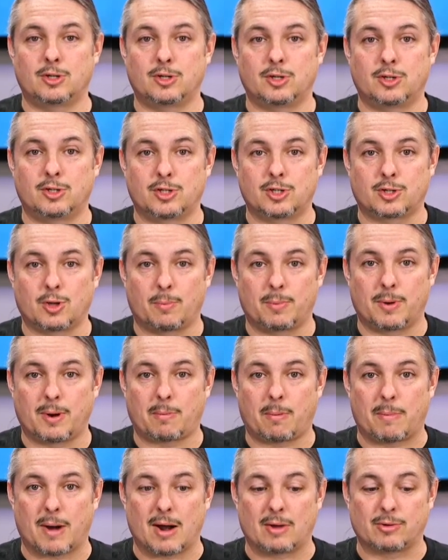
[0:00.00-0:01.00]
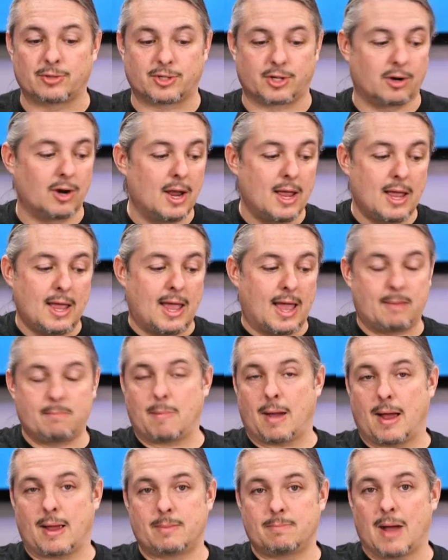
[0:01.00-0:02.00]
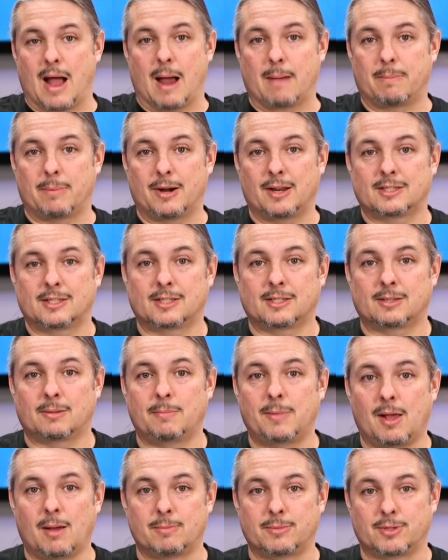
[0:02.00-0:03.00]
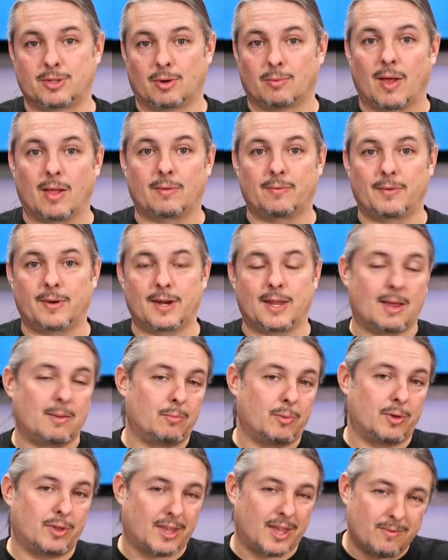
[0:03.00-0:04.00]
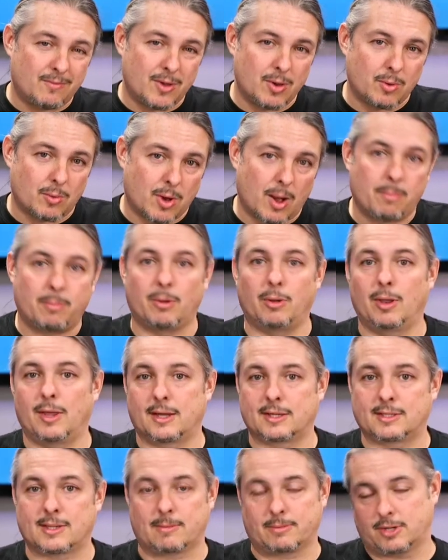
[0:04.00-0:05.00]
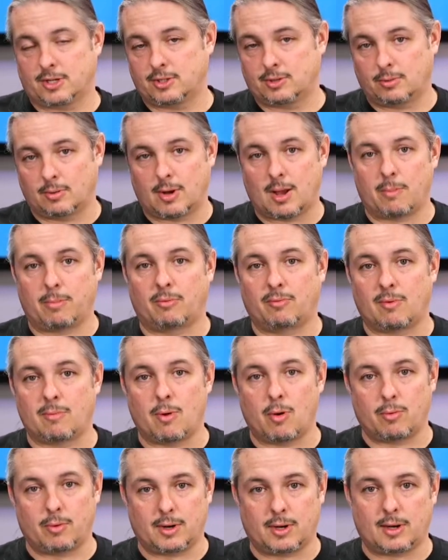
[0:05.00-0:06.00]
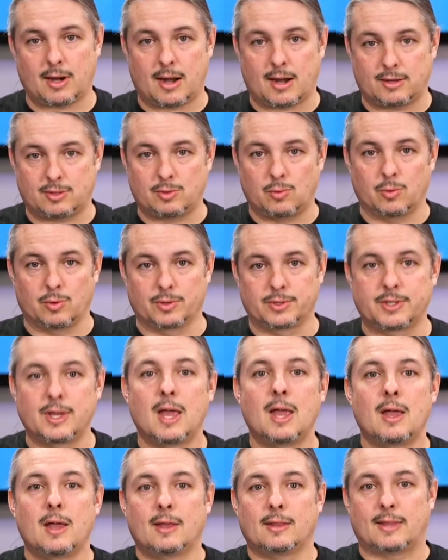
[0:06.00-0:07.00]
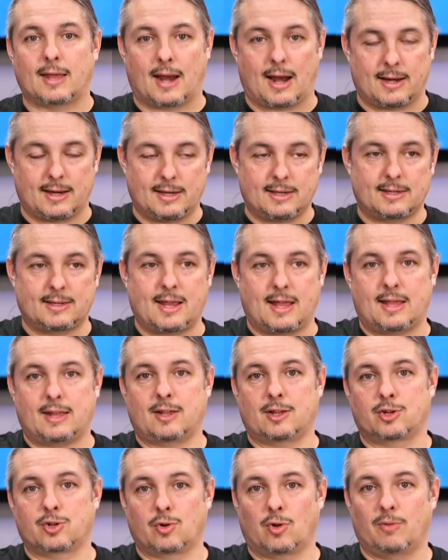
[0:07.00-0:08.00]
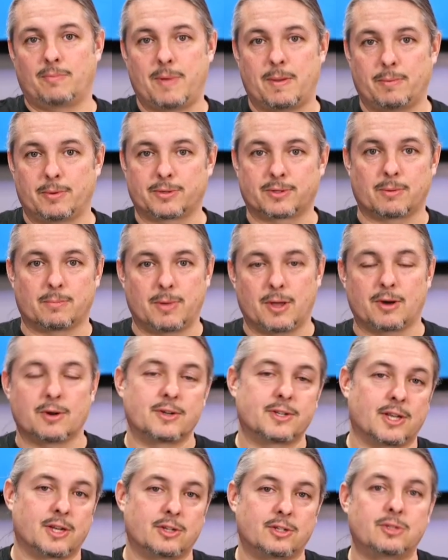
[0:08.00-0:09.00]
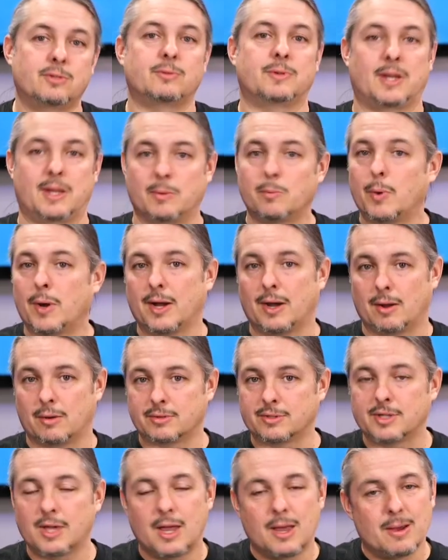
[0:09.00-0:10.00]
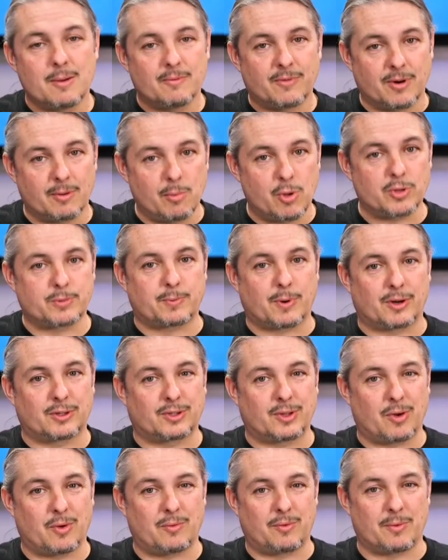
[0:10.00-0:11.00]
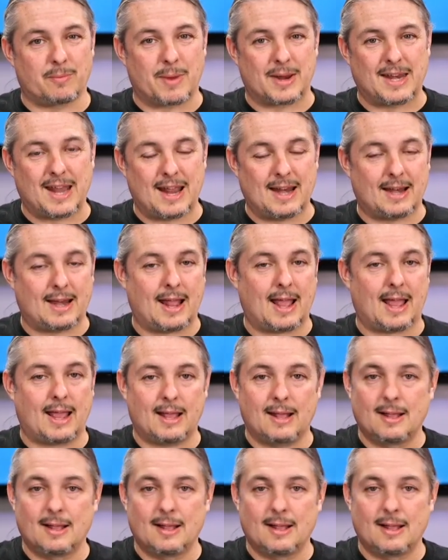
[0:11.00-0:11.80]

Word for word: just open up a browser and my operating system becomes irrelevant again with a few couple exceptions to a couple remote tools that I need to take control of people's computers that do need Windows. For the most part, though, for my day to day,